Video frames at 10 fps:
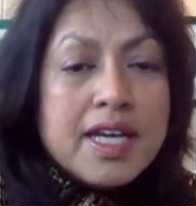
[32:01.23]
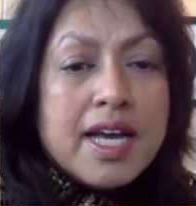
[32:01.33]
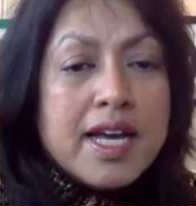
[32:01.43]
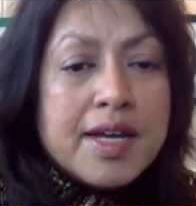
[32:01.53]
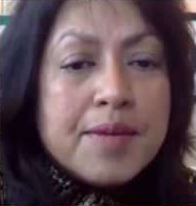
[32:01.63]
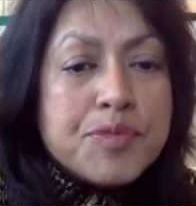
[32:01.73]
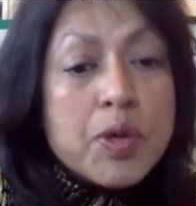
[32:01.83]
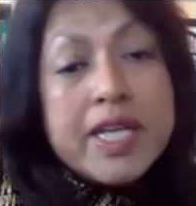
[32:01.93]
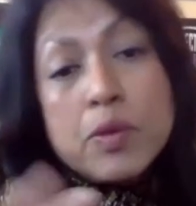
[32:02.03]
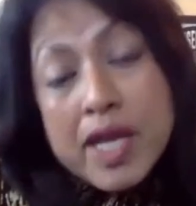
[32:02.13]
So
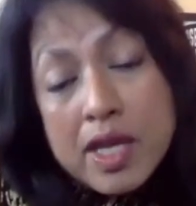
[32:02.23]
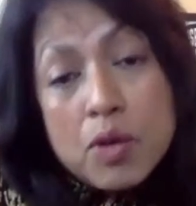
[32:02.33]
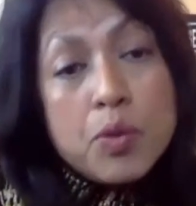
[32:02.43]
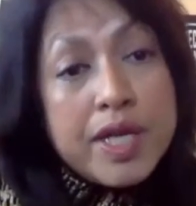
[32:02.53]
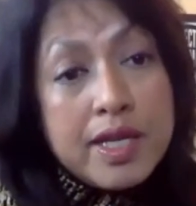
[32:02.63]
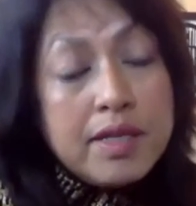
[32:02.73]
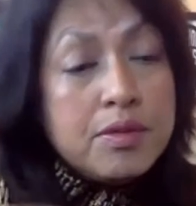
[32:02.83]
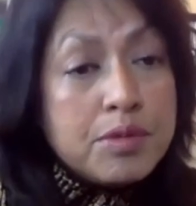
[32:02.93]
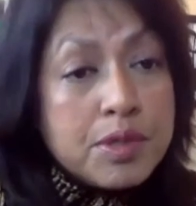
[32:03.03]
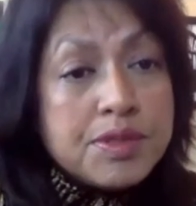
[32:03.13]
anyway, we
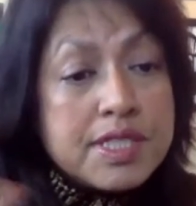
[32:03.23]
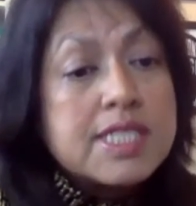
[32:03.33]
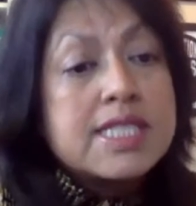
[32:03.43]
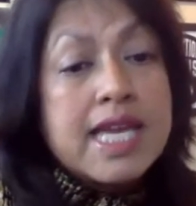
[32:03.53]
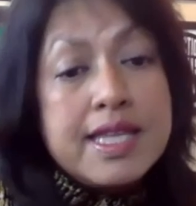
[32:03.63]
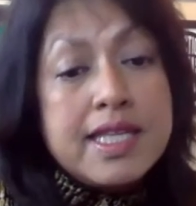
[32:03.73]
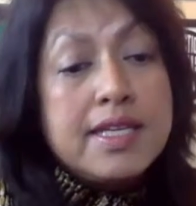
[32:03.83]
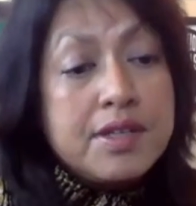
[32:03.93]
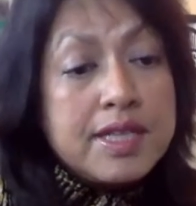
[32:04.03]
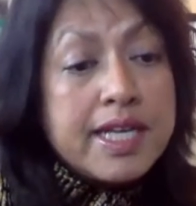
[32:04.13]
wrote this
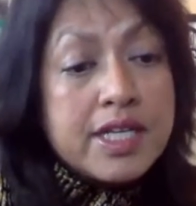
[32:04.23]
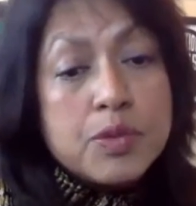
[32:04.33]
scathing letter.